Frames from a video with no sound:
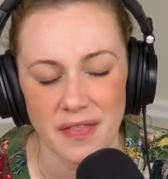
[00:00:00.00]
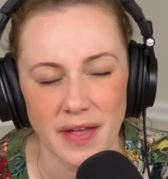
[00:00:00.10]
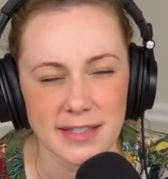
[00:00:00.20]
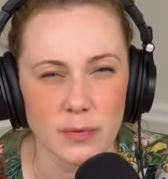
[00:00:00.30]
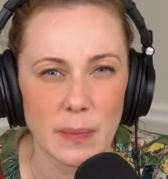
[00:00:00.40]

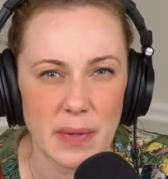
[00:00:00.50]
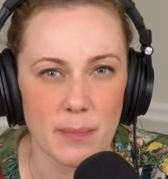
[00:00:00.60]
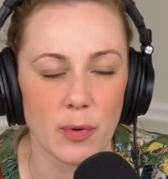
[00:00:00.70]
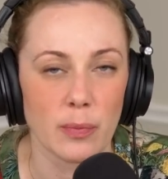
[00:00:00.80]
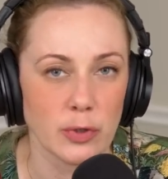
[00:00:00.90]
That's the one
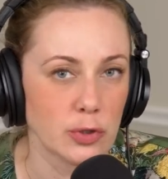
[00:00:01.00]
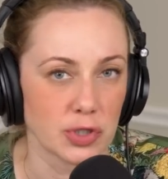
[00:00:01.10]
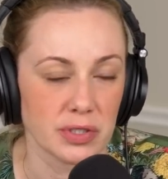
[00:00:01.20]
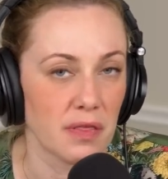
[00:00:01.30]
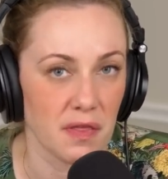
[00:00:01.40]
people
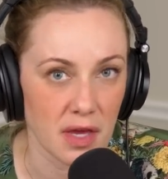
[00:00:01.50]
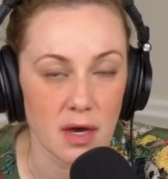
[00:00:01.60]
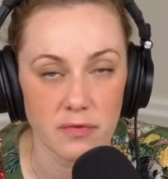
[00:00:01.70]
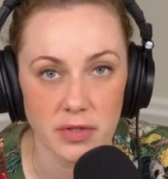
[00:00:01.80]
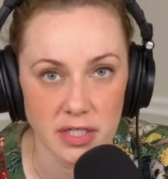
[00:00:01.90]
usually think
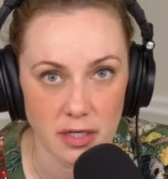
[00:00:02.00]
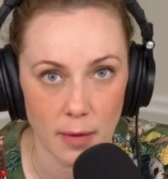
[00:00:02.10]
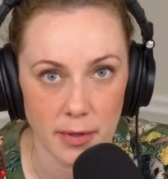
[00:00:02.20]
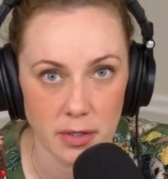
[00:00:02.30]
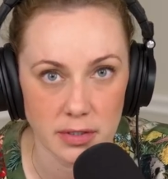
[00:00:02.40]
of when they talk
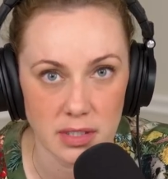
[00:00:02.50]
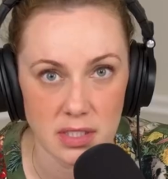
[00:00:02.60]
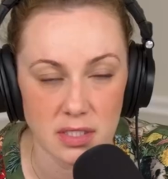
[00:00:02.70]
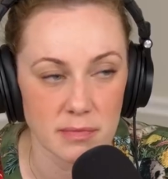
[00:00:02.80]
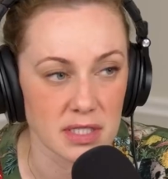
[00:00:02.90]
about
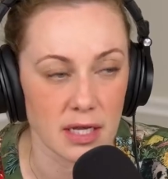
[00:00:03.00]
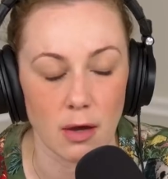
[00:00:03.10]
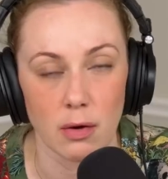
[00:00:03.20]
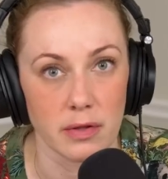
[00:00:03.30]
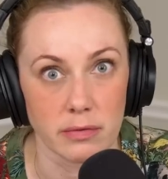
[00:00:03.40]
narcissism, is like,
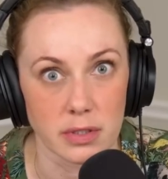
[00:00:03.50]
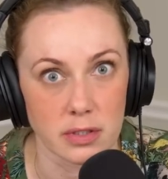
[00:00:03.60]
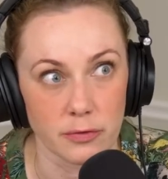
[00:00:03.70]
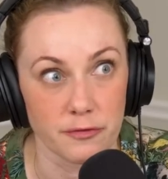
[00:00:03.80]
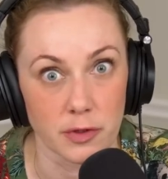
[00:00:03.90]
oh, they were just
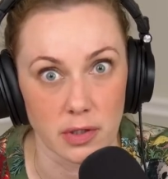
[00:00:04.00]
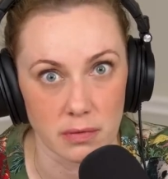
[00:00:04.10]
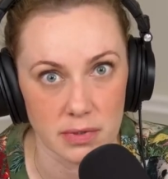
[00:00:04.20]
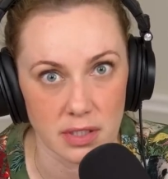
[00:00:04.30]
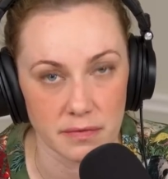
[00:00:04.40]
so full of
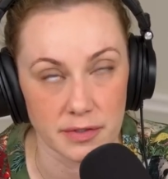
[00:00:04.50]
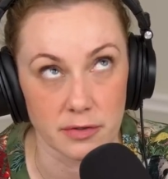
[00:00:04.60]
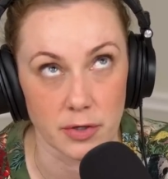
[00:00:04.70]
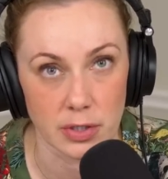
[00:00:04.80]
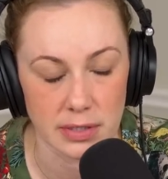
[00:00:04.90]
themselves.
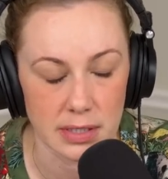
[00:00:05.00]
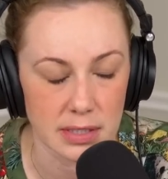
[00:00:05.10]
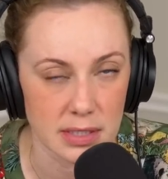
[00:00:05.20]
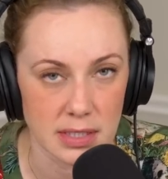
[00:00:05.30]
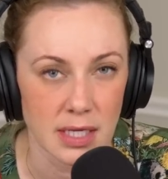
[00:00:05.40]
They're a
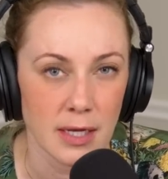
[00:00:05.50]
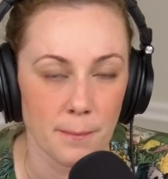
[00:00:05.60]
narcissist.